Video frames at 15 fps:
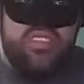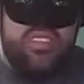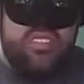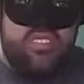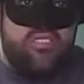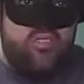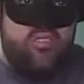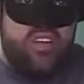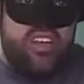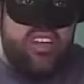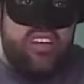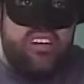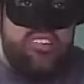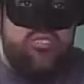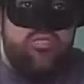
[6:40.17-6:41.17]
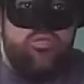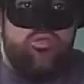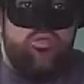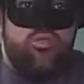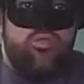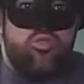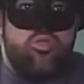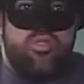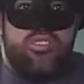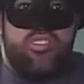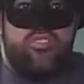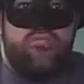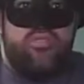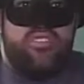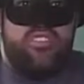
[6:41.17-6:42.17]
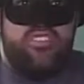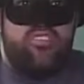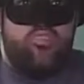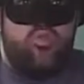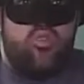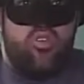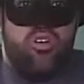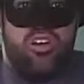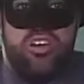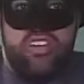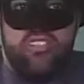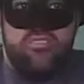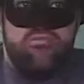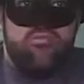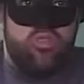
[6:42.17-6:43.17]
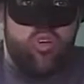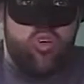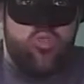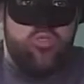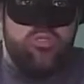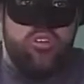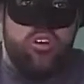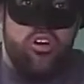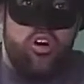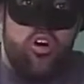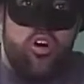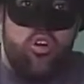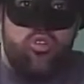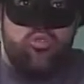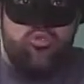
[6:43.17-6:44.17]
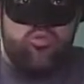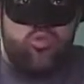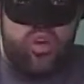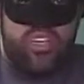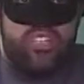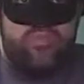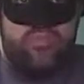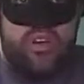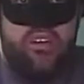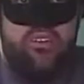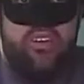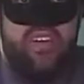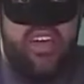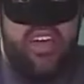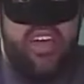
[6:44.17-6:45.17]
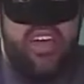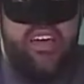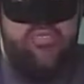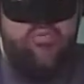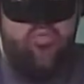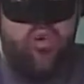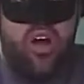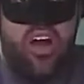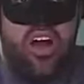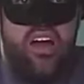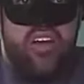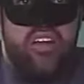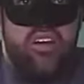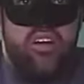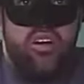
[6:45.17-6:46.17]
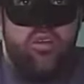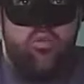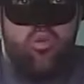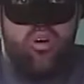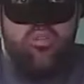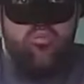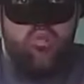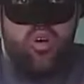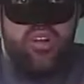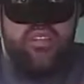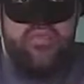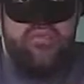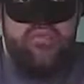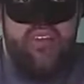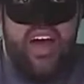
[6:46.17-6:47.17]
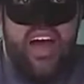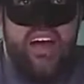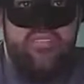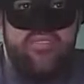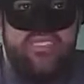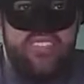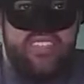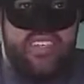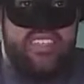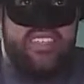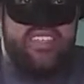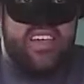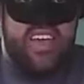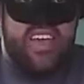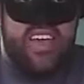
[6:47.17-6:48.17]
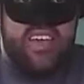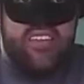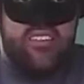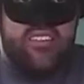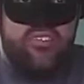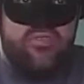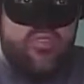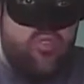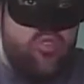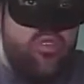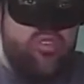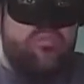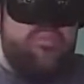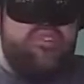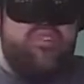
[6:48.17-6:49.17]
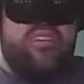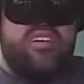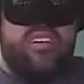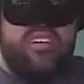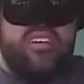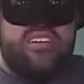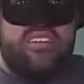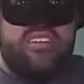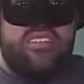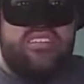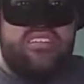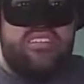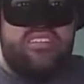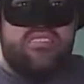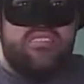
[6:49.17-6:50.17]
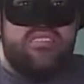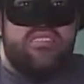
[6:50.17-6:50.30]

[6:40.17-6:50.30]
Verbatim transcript: this is located on 223 Store Hill Road, Old Westbury, NY 11568. The phone number is